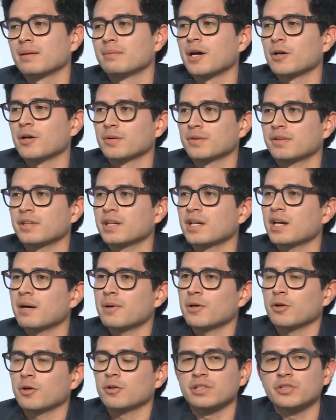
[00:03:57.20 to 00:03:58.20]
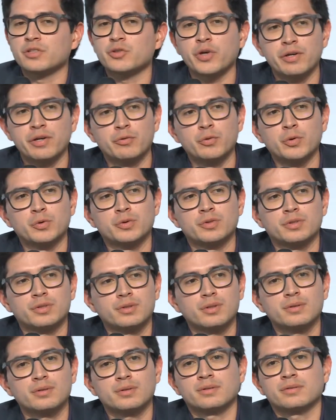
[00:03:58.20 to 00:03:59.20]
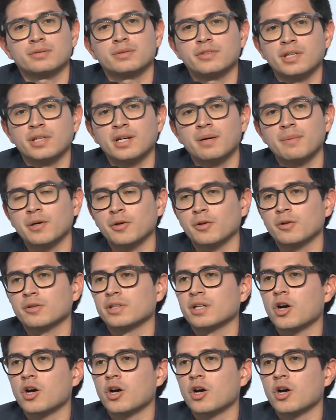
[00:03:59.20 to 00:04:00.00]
now think about all the trade routes. Think about all the